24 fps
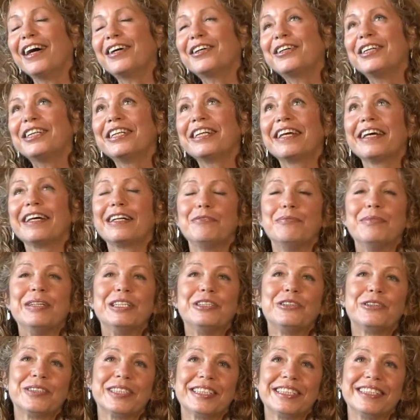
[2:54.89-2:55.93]
I couldn't get
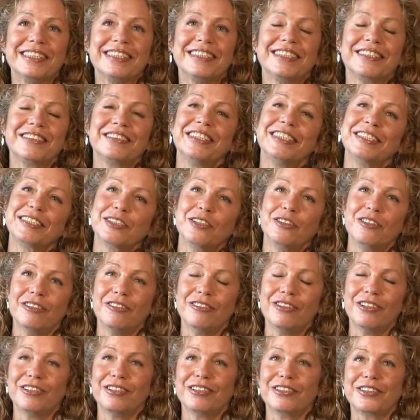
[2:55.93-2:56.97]
him interested till he saw
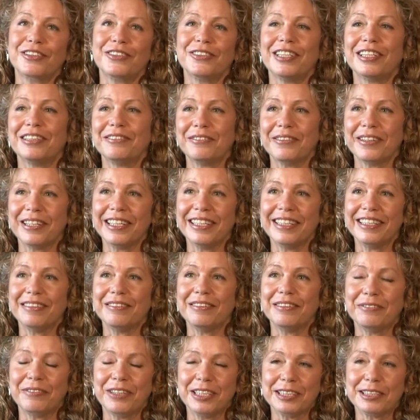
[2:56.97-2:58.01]
an article on
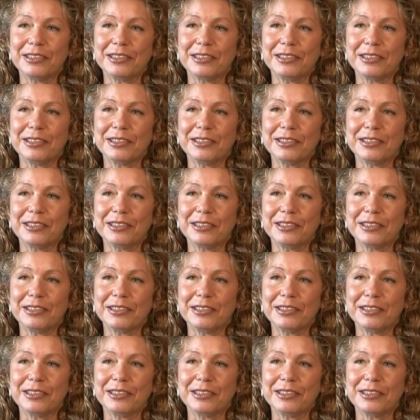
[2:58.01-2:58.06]
Ray and